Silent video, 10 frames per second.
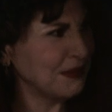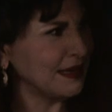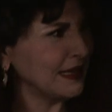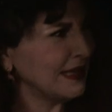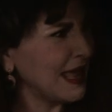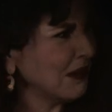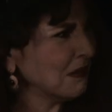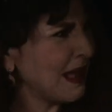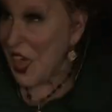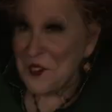Winnie? Then
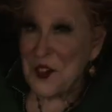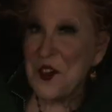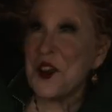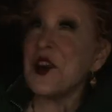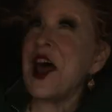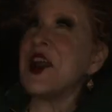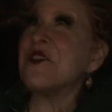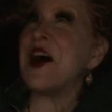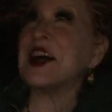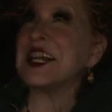what? Then we run
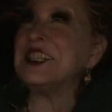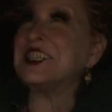amok in